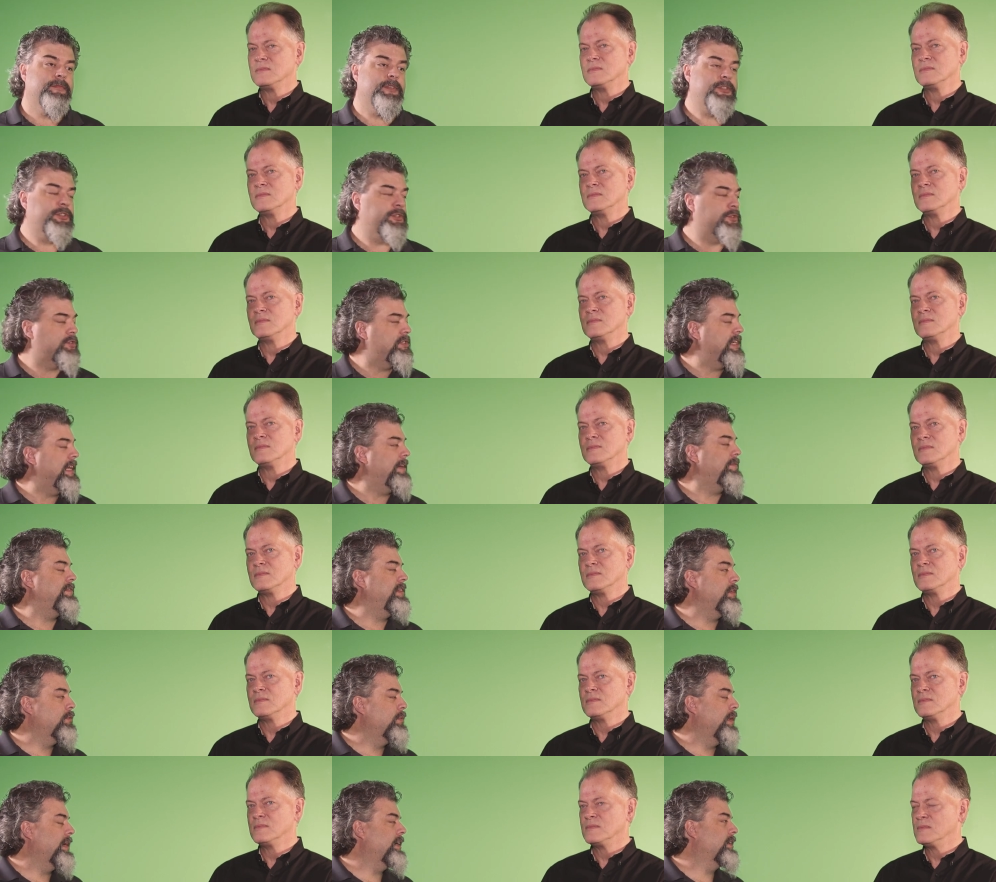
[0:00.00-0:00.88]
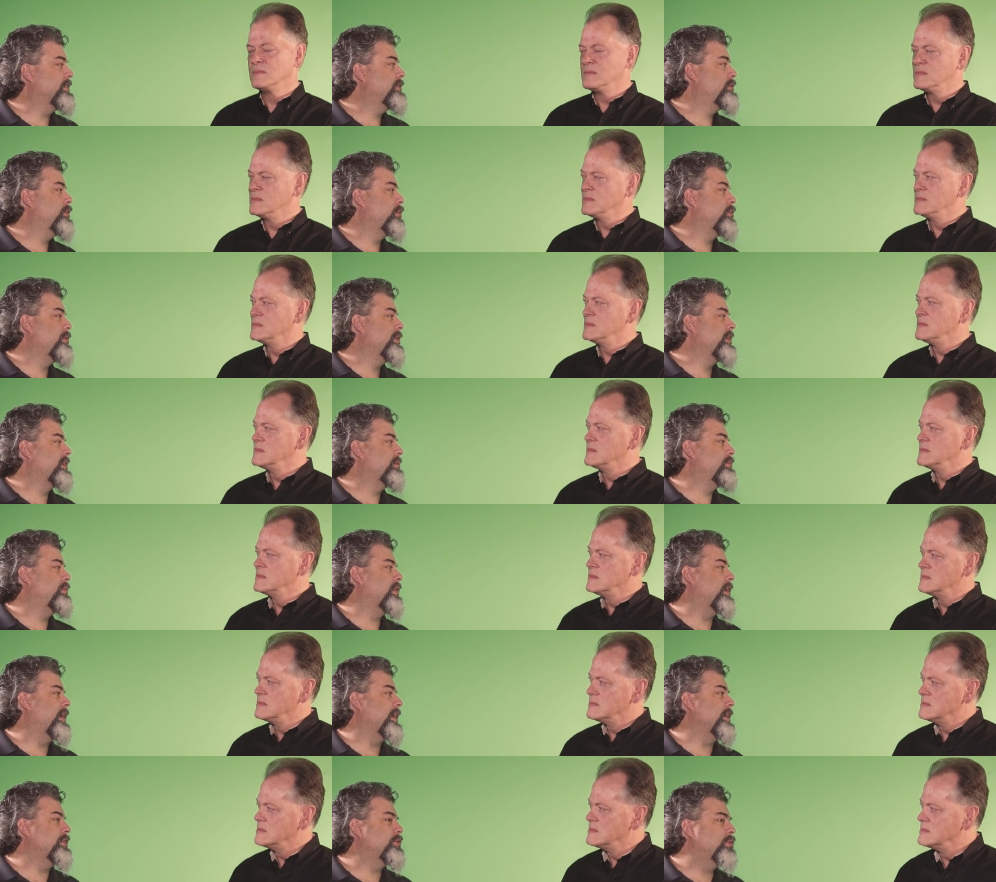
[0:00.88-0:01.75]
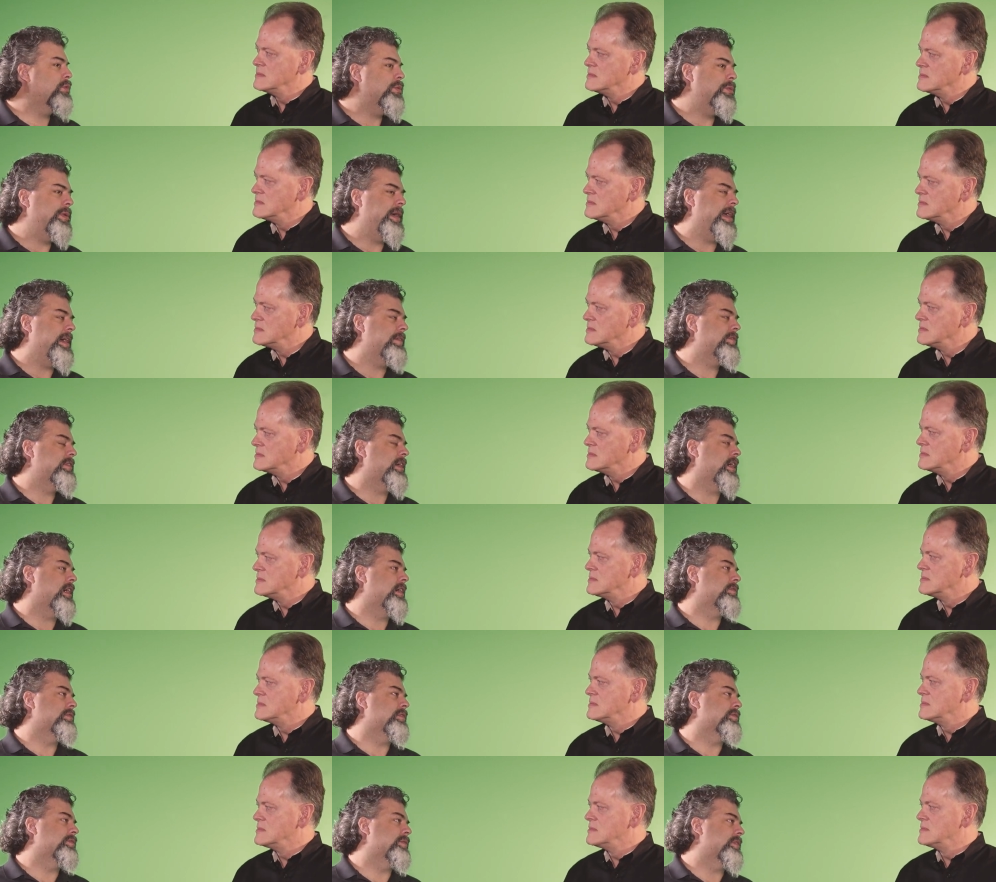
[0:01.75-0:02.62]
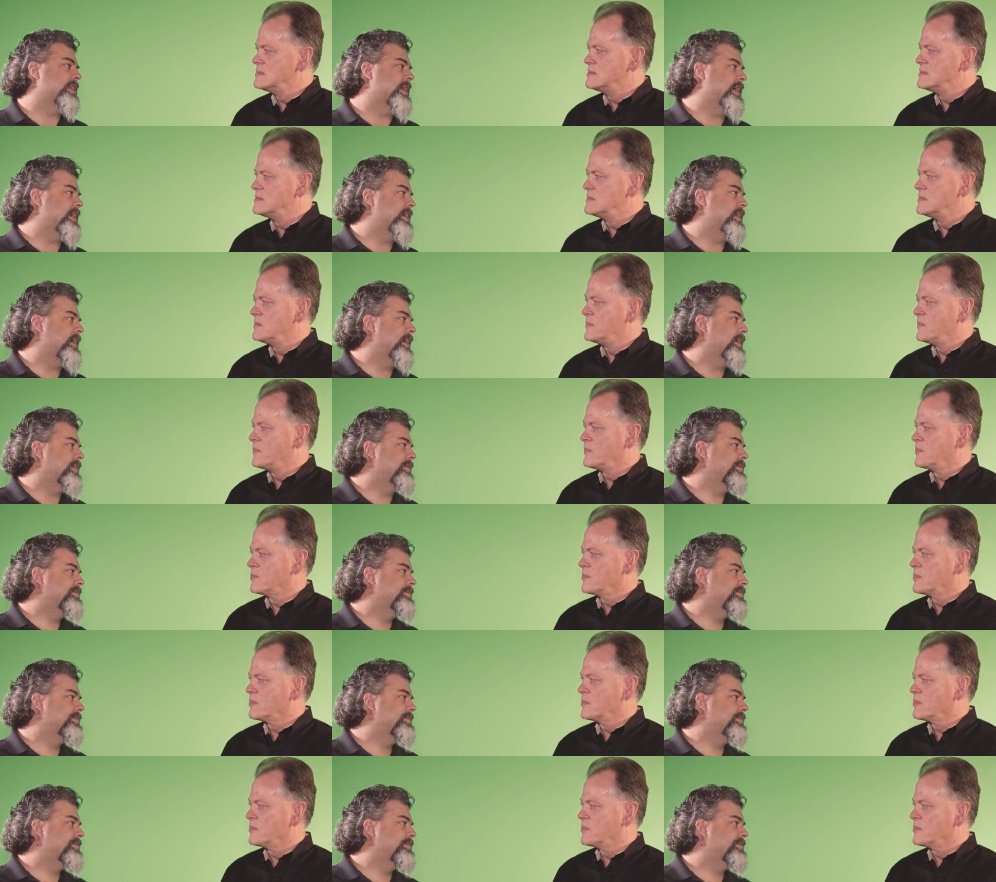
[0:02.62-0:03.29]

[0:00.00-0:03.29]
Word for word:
Speaker 1: So safety and regulatory compliance, what do we have to offer for that, Ned?